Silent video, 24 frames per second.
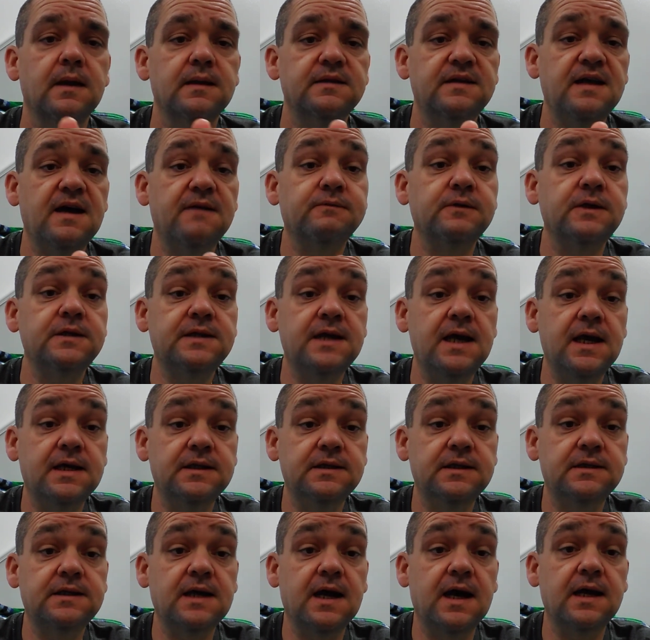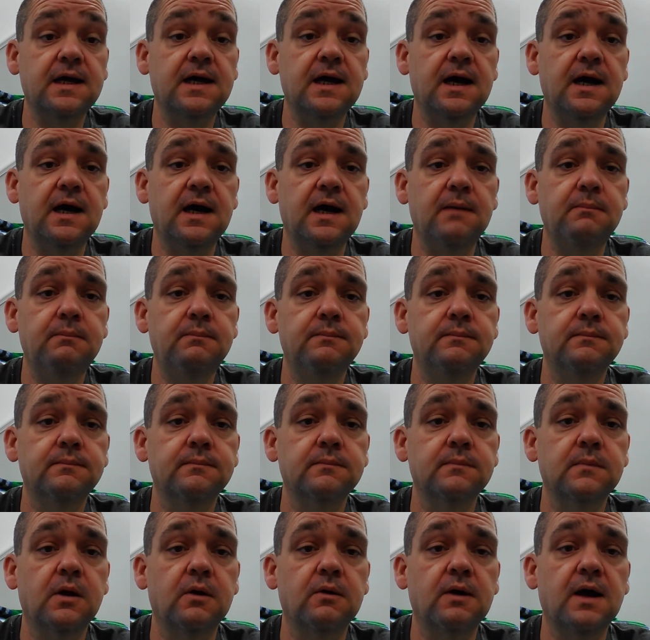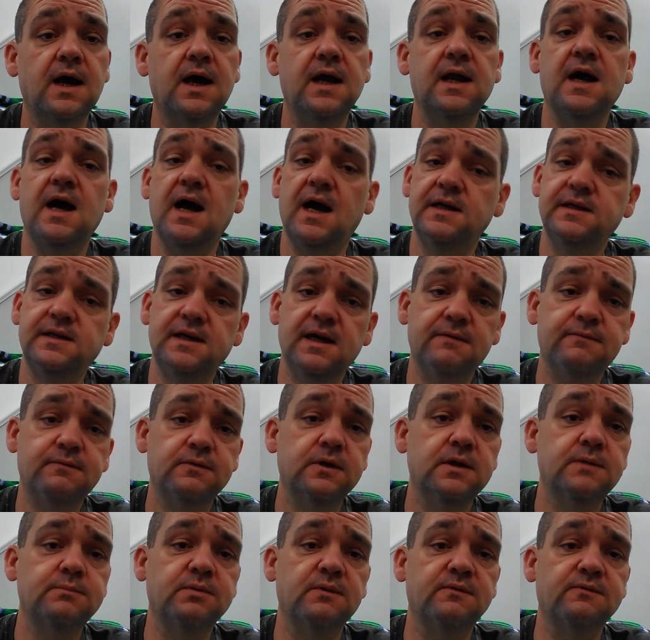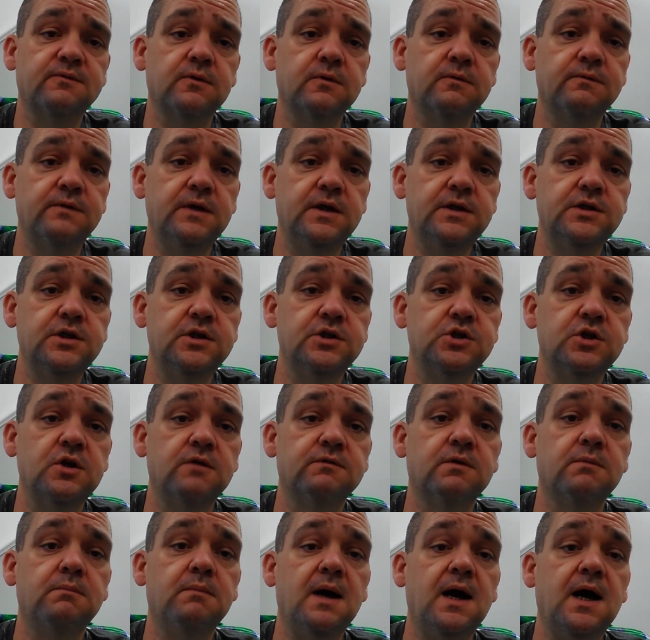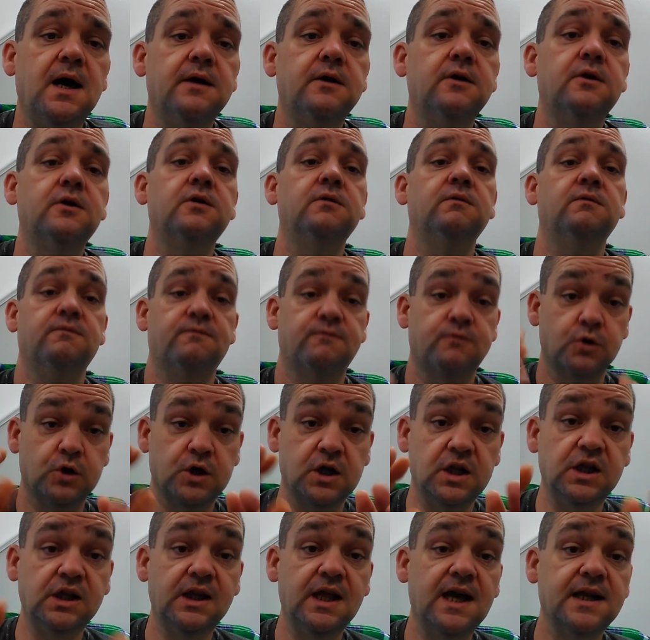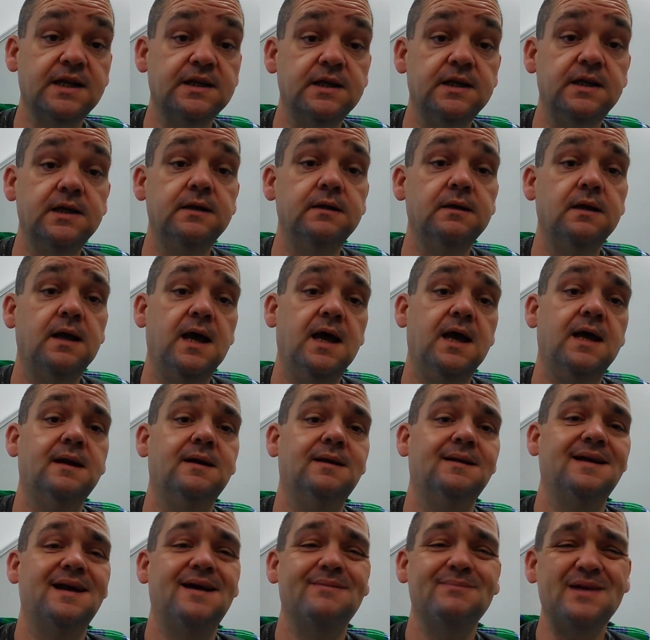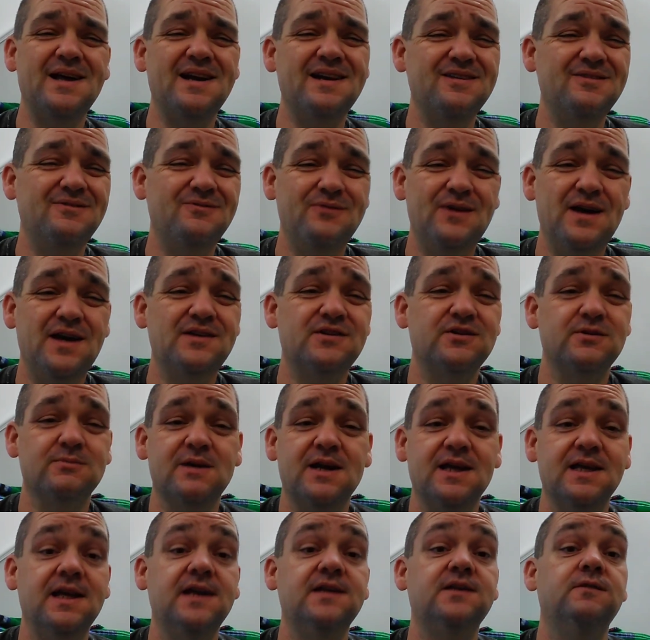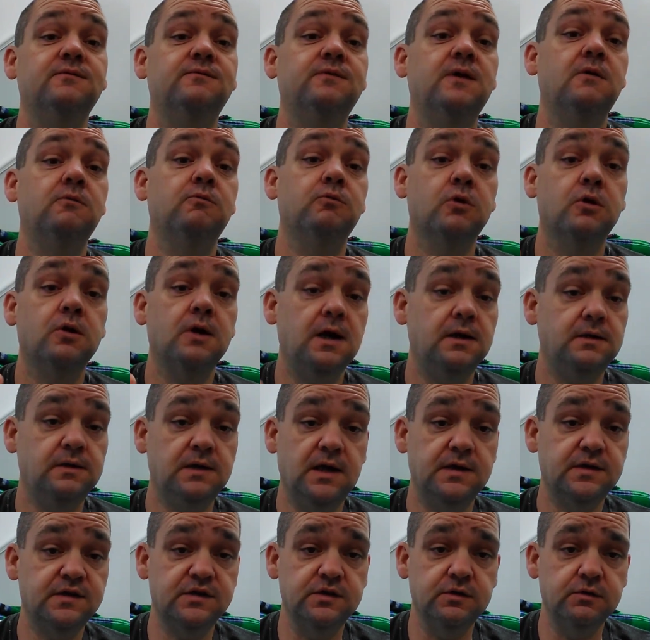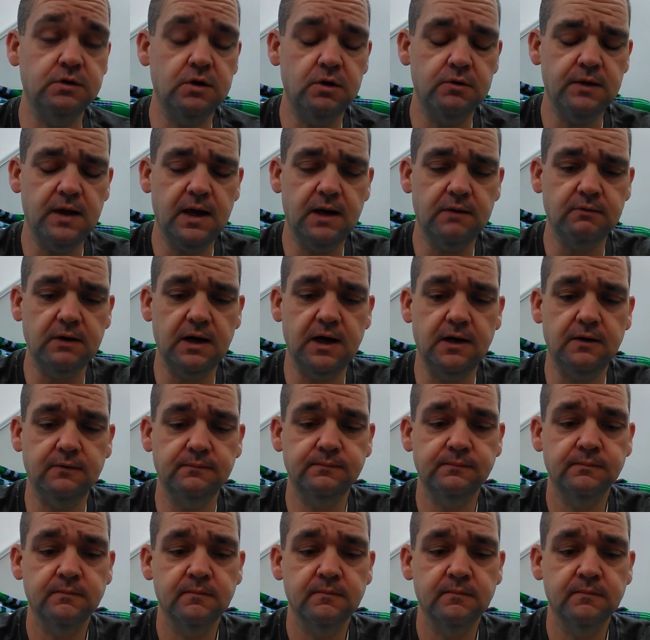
Definitely taking the Ty Cobb. All right, I definitely prefer vintage over modern for collecting, and I'm not an investor, but I guess if I were, I'd still go that route.